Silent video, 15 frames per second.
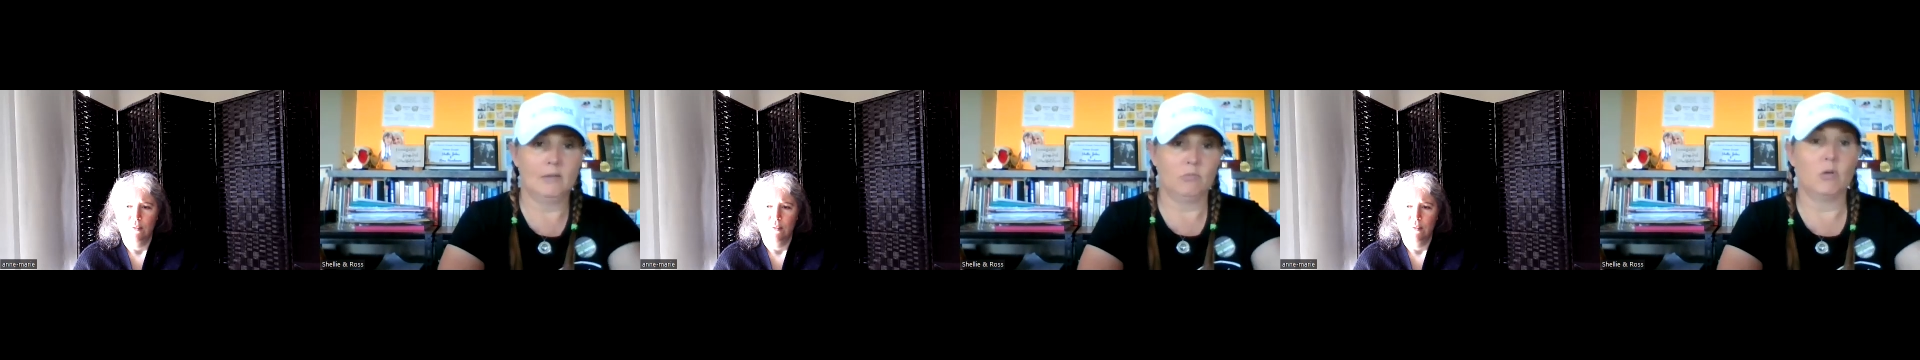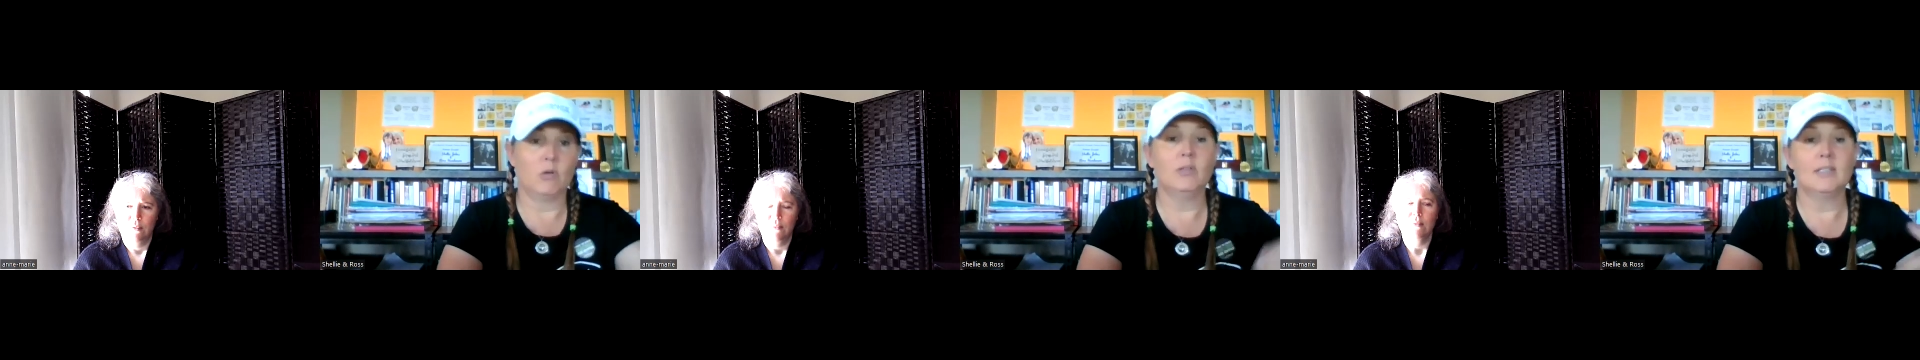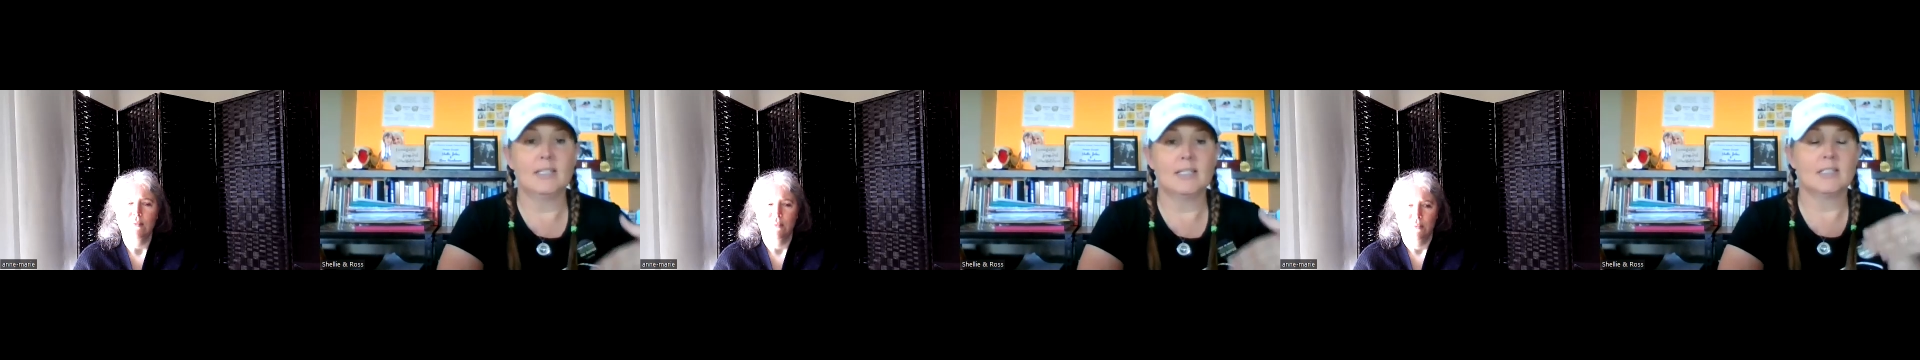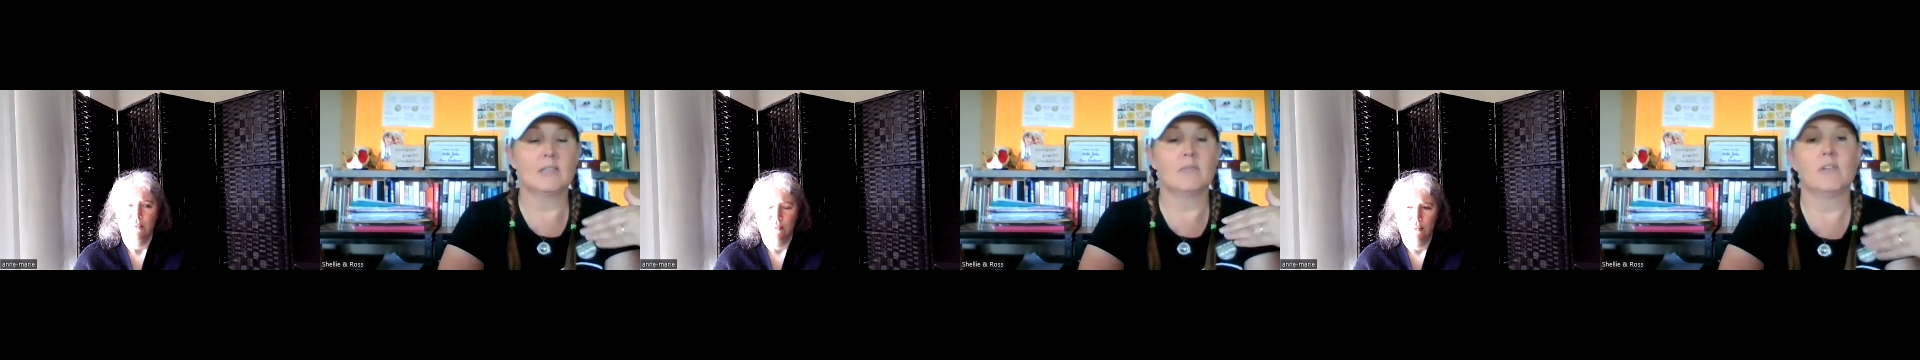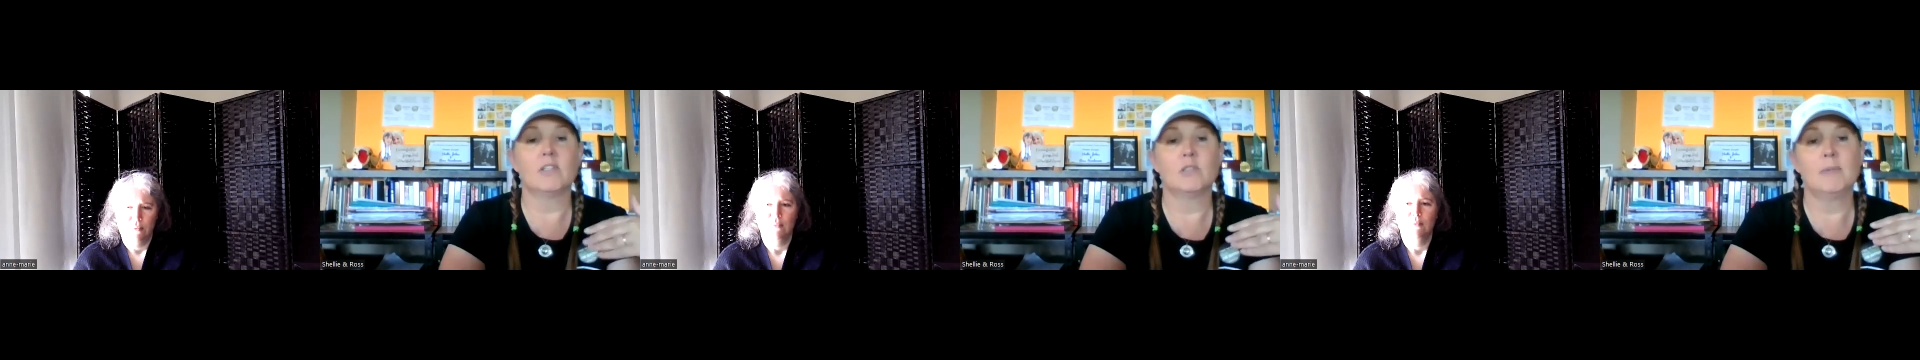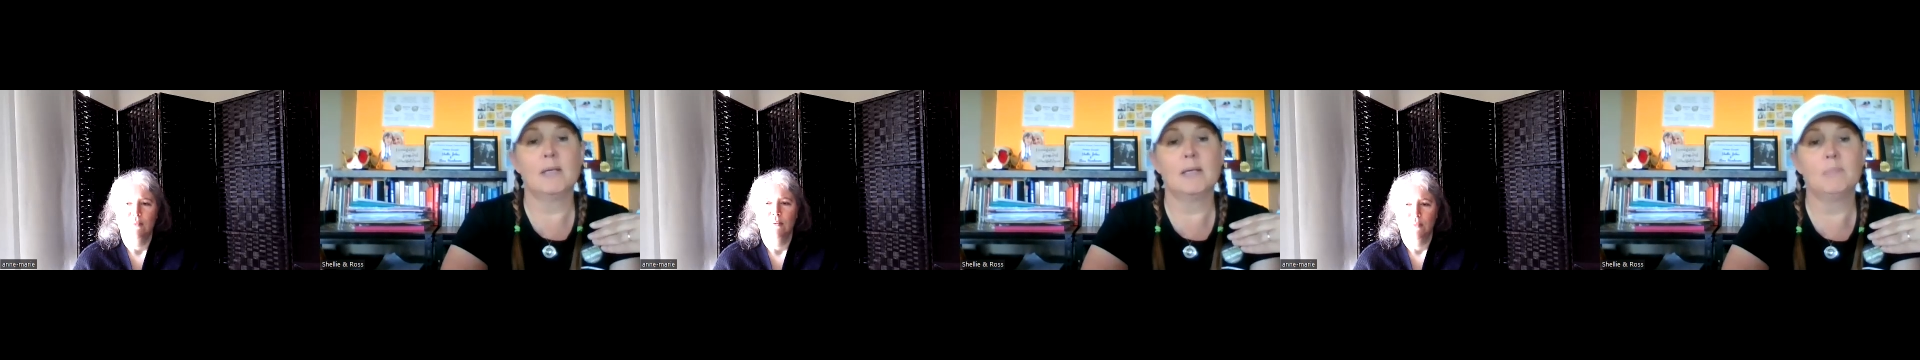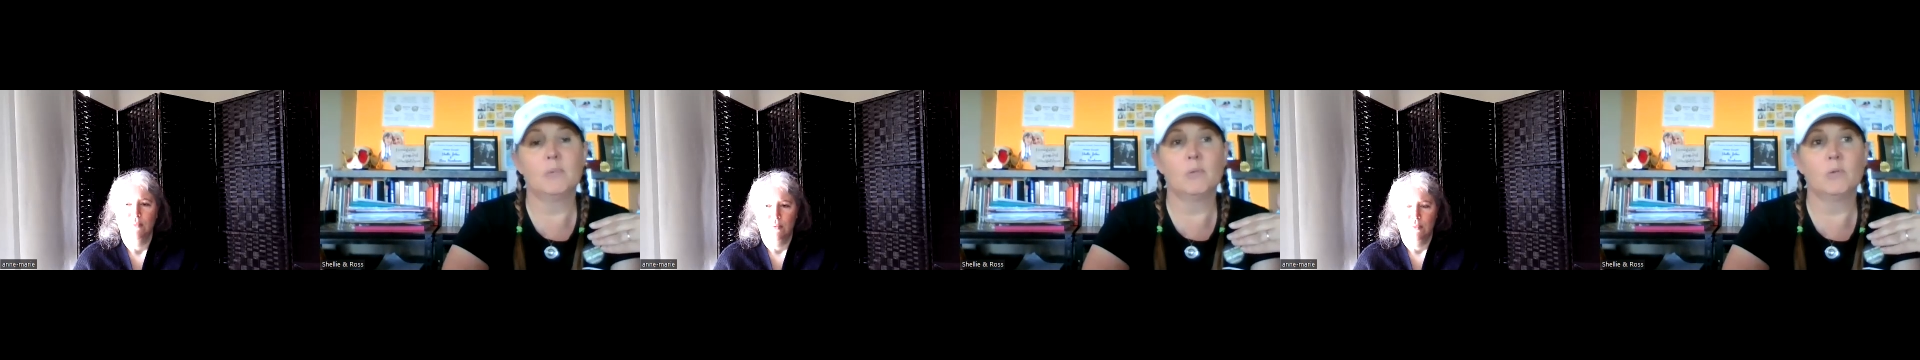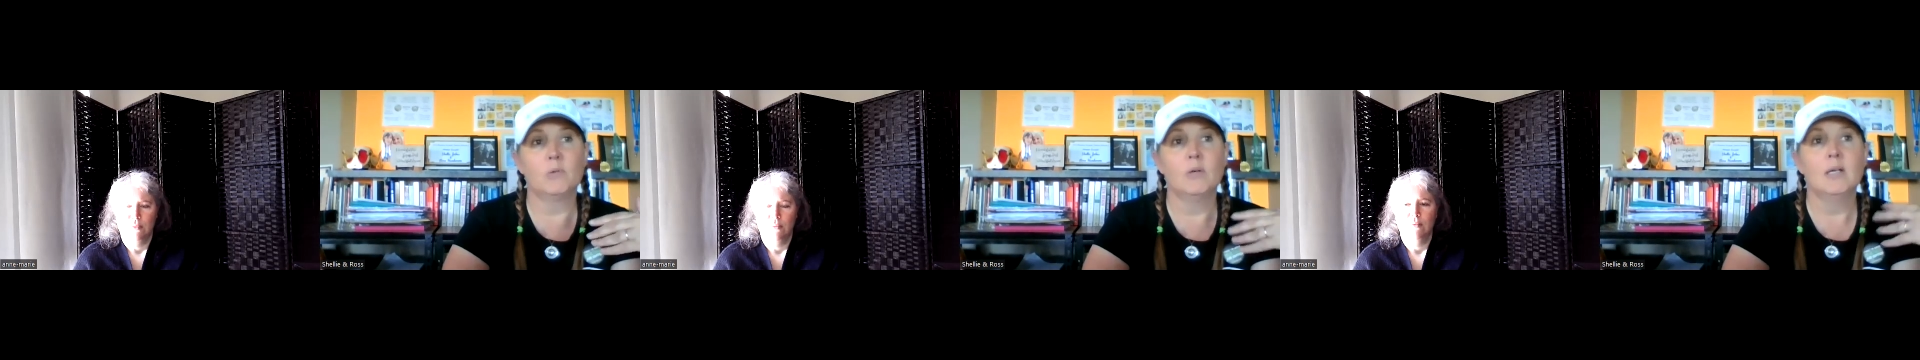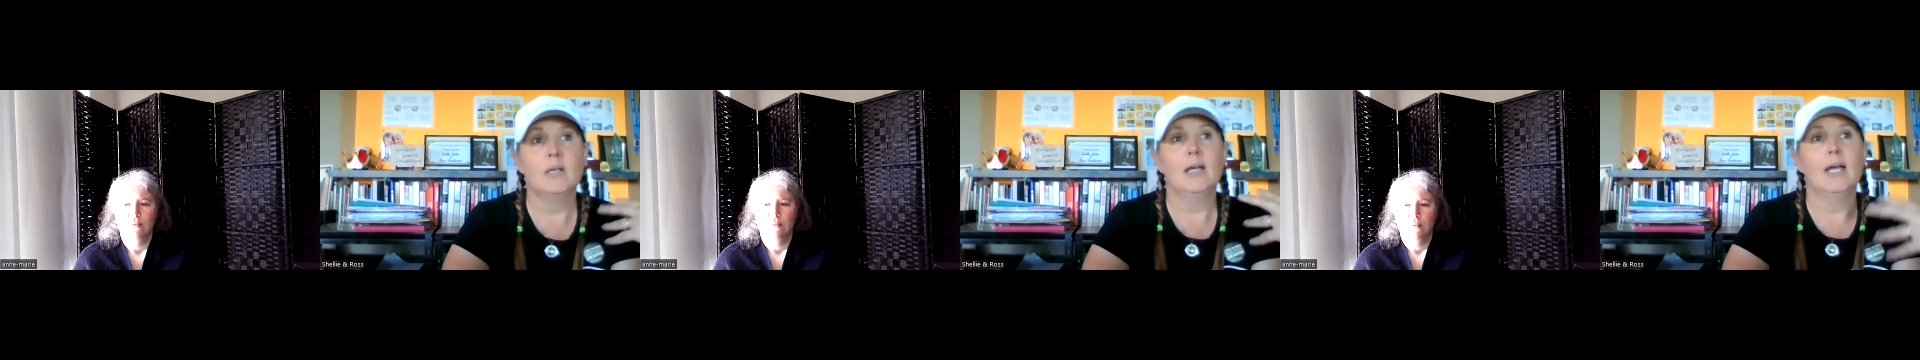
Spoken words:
Rolodex of those people